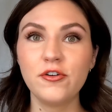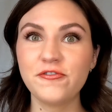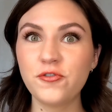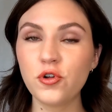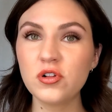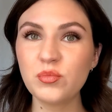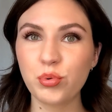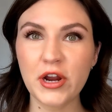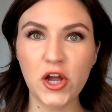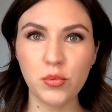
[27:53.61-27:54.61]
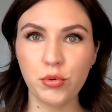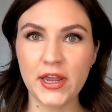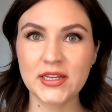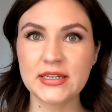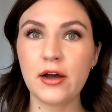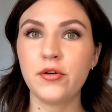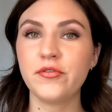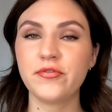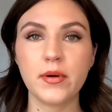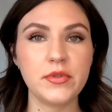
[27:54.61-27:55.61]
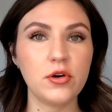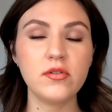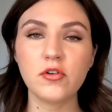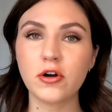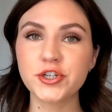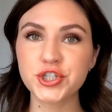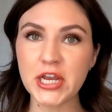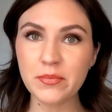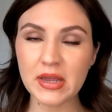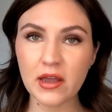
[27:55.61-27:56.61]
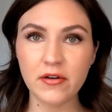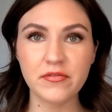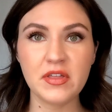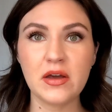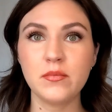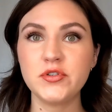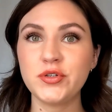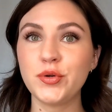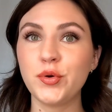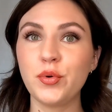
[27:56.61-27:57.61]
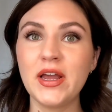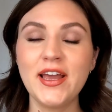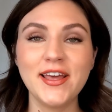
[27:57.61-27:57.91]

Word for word: full brow breakdown from the overall shaping of them to